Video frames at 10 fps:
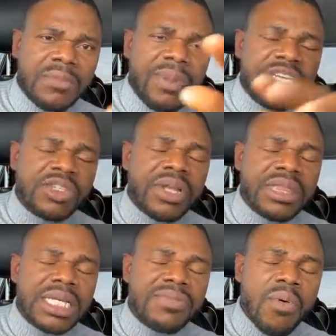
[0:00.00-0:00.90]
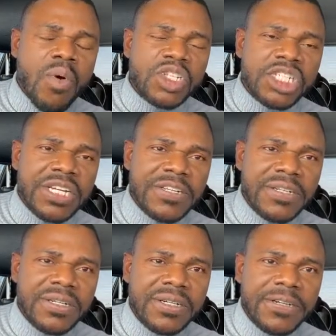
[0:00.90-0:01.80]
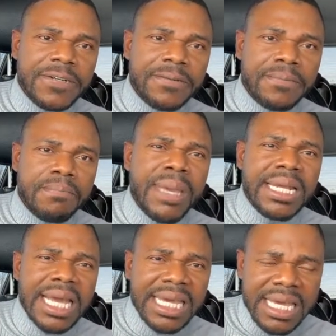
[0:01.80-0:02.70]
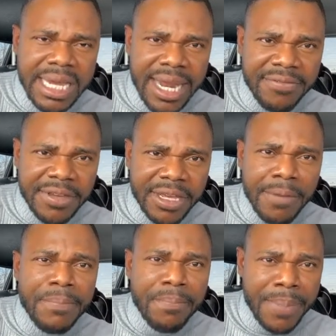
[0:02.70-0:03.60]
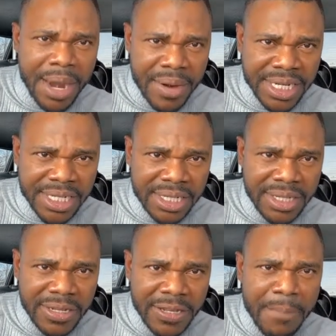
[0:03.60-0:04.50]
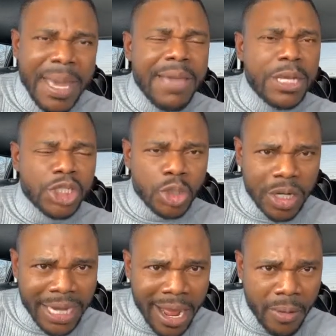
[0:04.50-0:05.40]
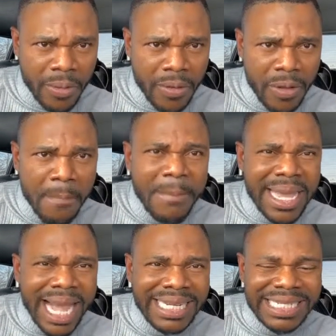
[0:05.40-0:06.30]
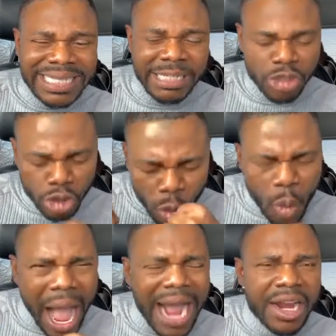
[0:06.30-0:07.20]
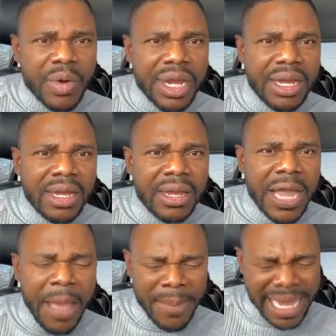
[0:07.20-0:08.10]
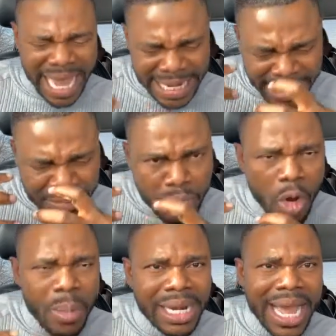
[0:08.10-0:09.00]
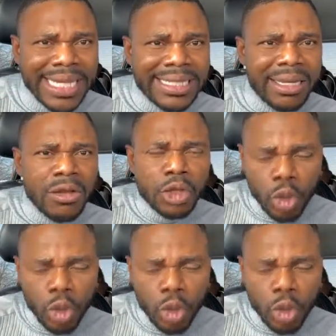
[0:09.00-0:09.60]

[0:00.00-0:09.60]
God bless you and thanks for watching. May the e-levy be buried. May he be shut down. May Ghanaians get so angry and may Ghanaians mobilize